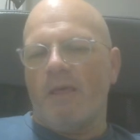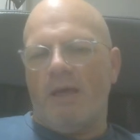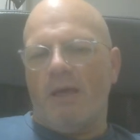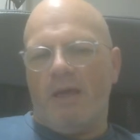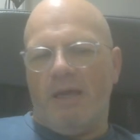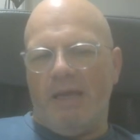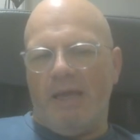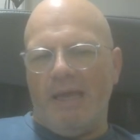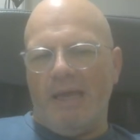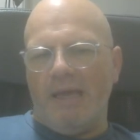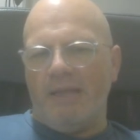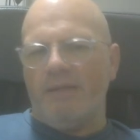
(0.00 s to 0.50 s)

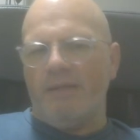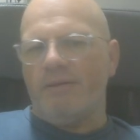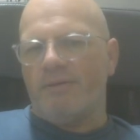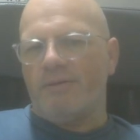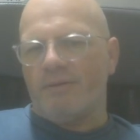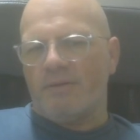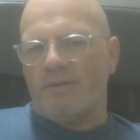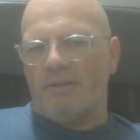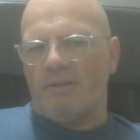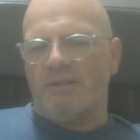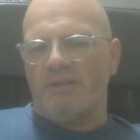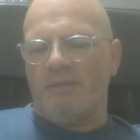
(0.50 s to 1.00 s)
And
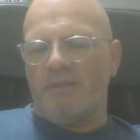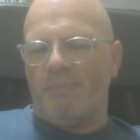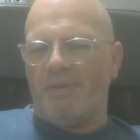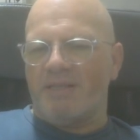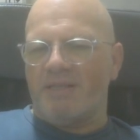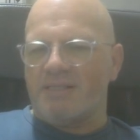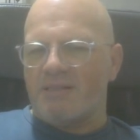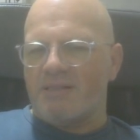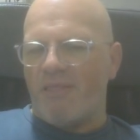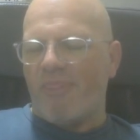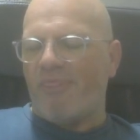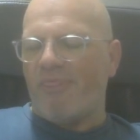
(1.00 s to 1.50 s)
the
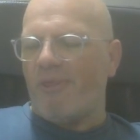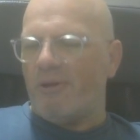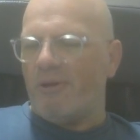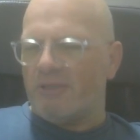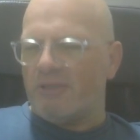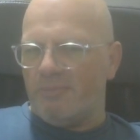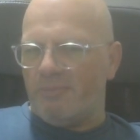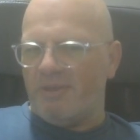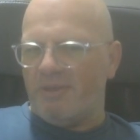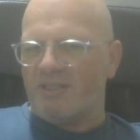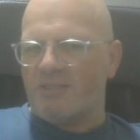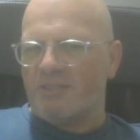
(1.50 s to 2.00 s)

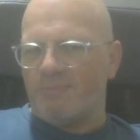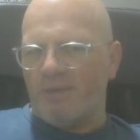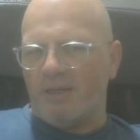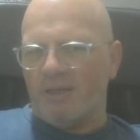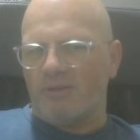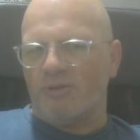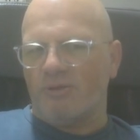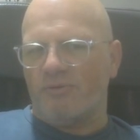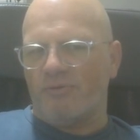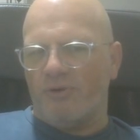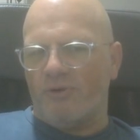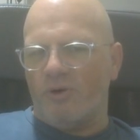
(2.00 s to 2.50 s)
best
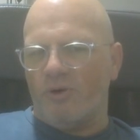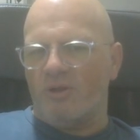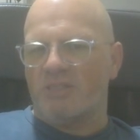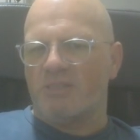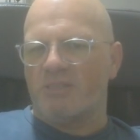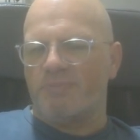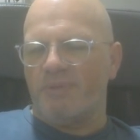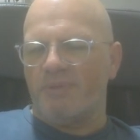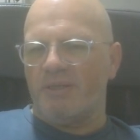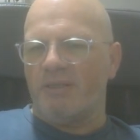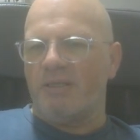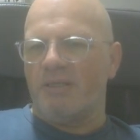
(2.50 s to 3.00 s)
part of
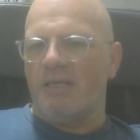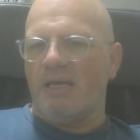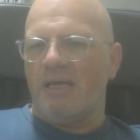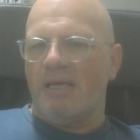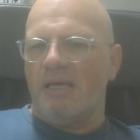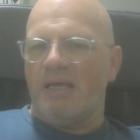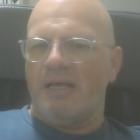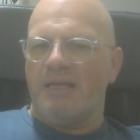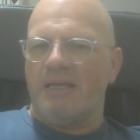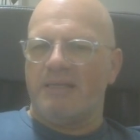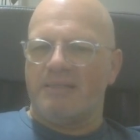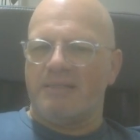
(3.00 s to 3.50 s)
OLSP
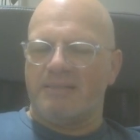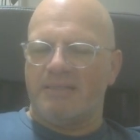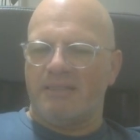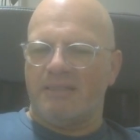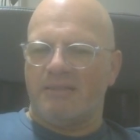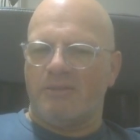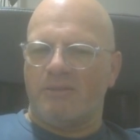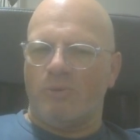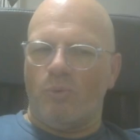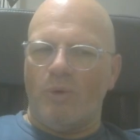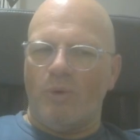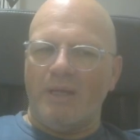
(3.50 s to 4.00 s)
is
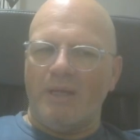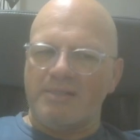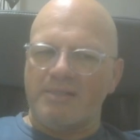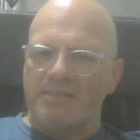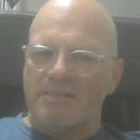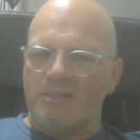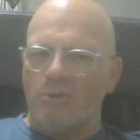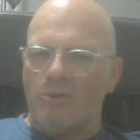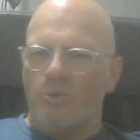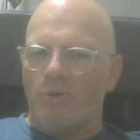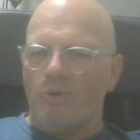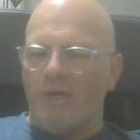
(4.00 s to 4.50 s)
that
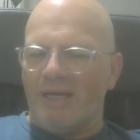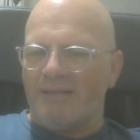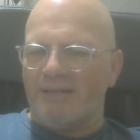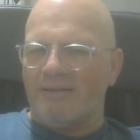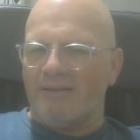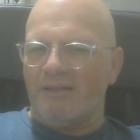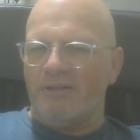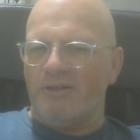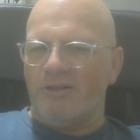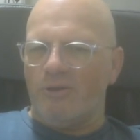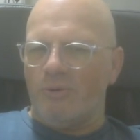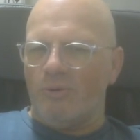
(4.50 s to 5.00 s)
once you get
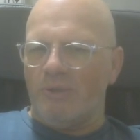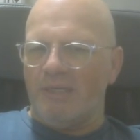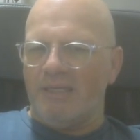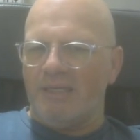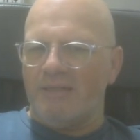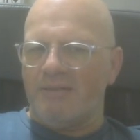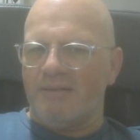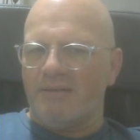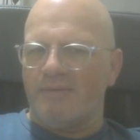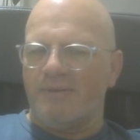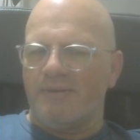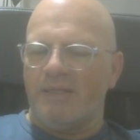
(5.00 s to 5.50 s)
a new
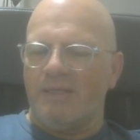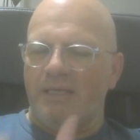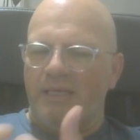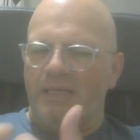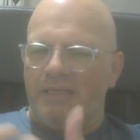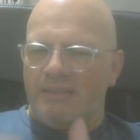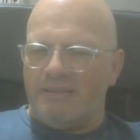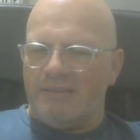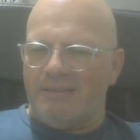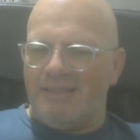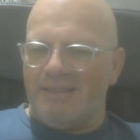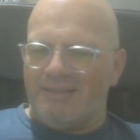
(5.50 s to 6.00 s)
lead,
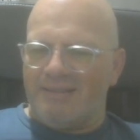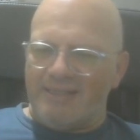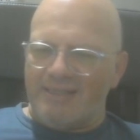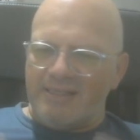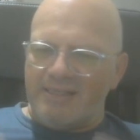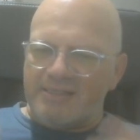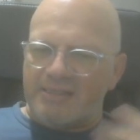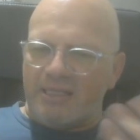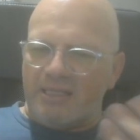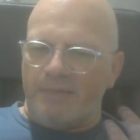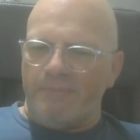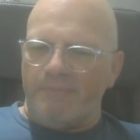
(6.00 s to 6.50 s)
the
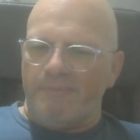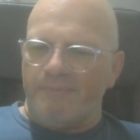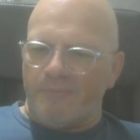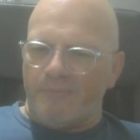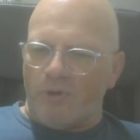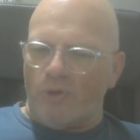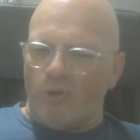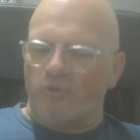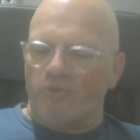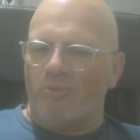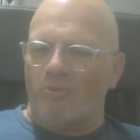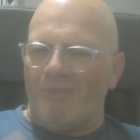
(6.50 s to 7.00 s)
system
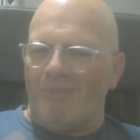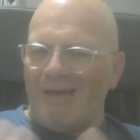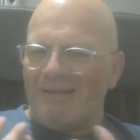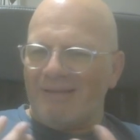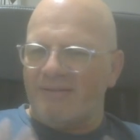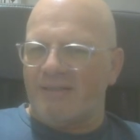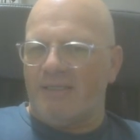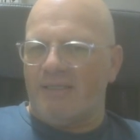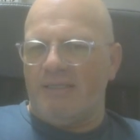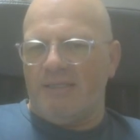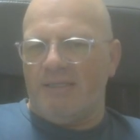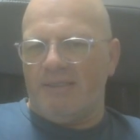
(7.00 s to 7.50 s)

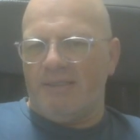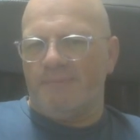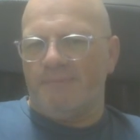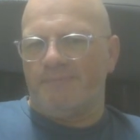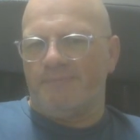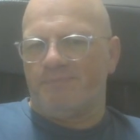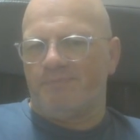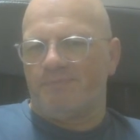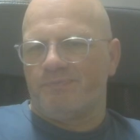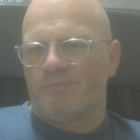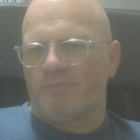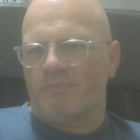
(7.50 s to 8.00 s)
automatically
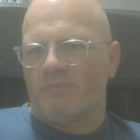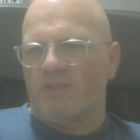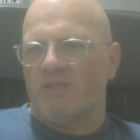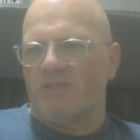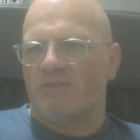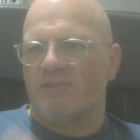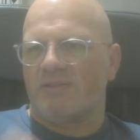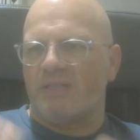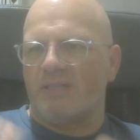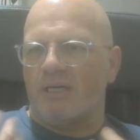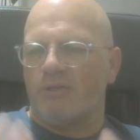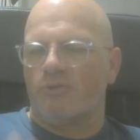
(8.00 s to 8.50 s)

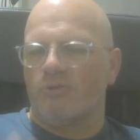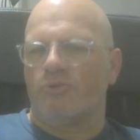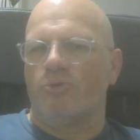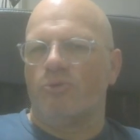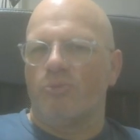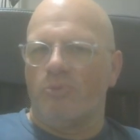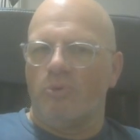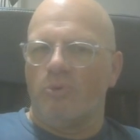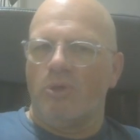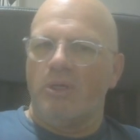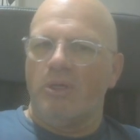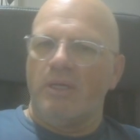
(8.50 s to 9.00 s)
start
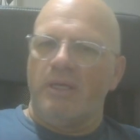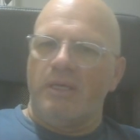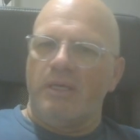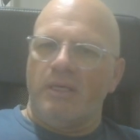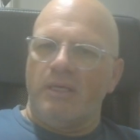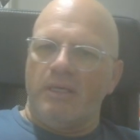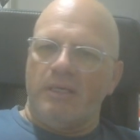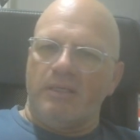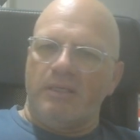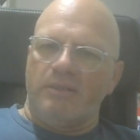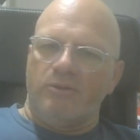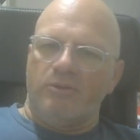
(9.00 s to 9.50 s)
to
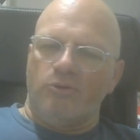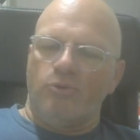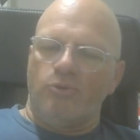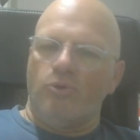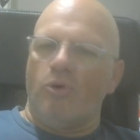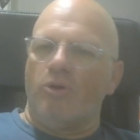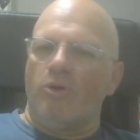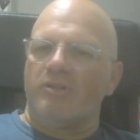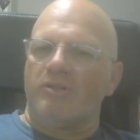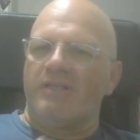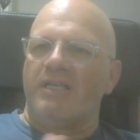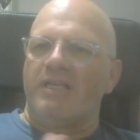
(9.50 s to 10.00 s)
do
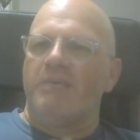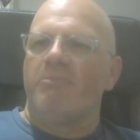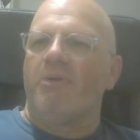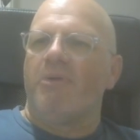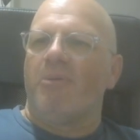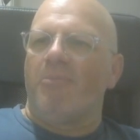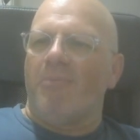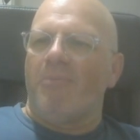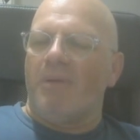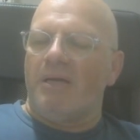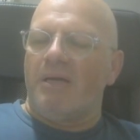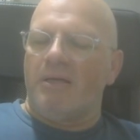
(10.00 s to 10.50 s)
all the
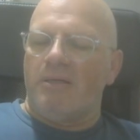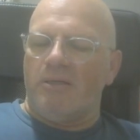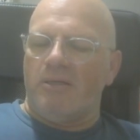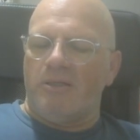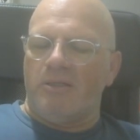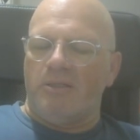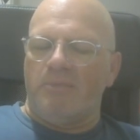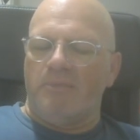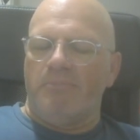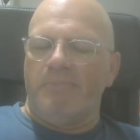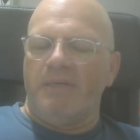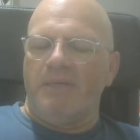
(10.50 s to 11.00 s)

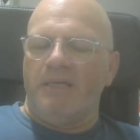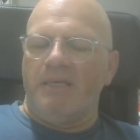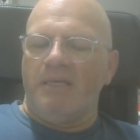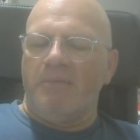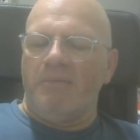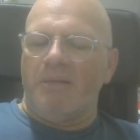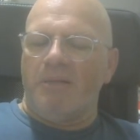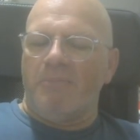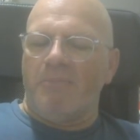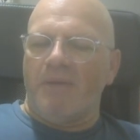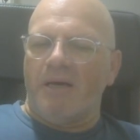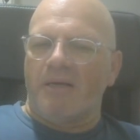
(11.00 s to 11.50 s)

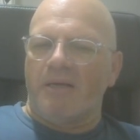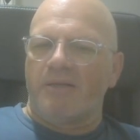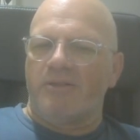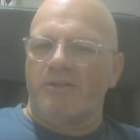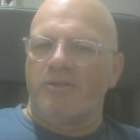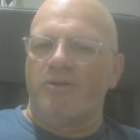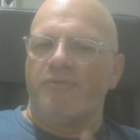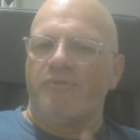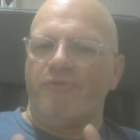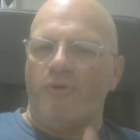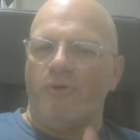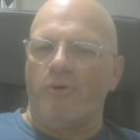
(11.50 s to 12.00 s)
email
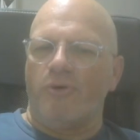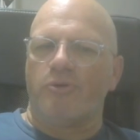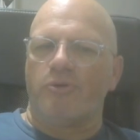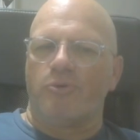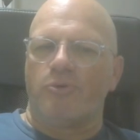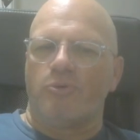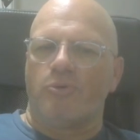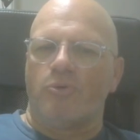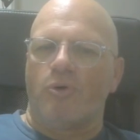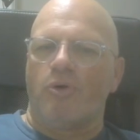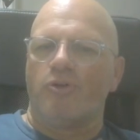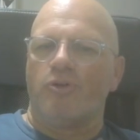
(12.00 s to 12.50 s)
marketing for you
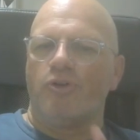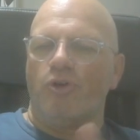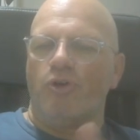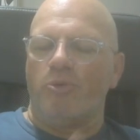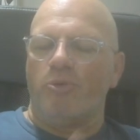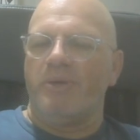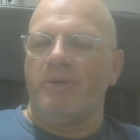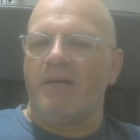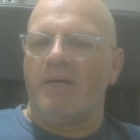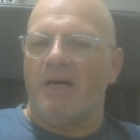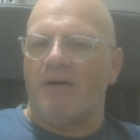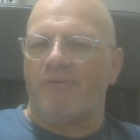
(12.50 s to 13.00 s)
on your
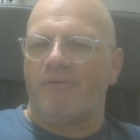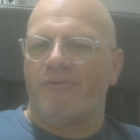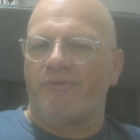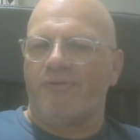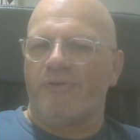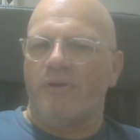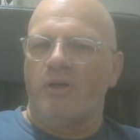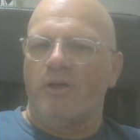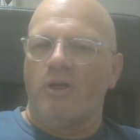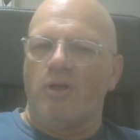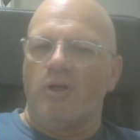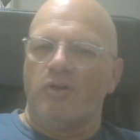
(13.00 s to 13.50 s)
behalf.
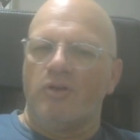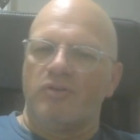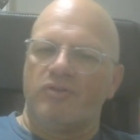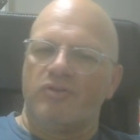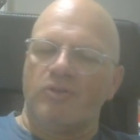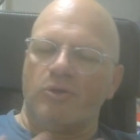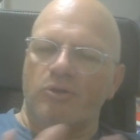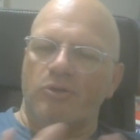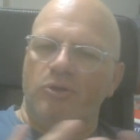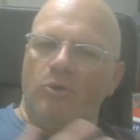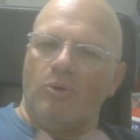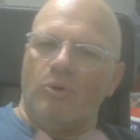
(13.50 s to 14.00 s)

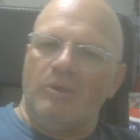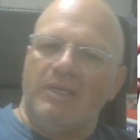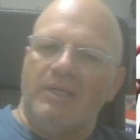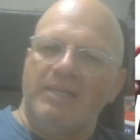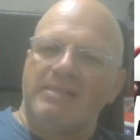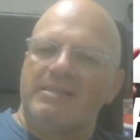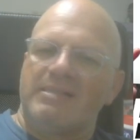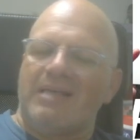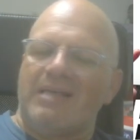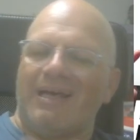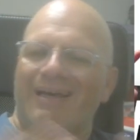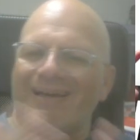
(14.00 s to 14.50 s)
So your
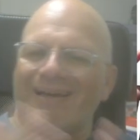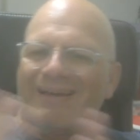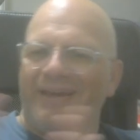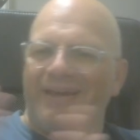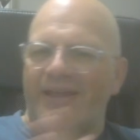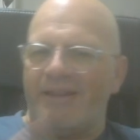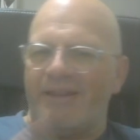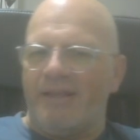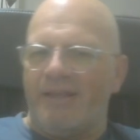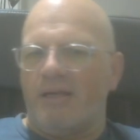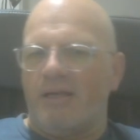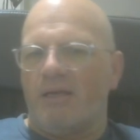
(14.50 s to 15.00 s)
leads are
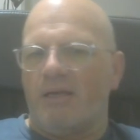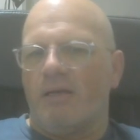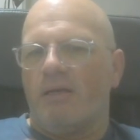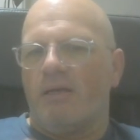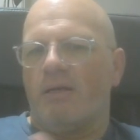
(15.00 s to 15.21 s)
getting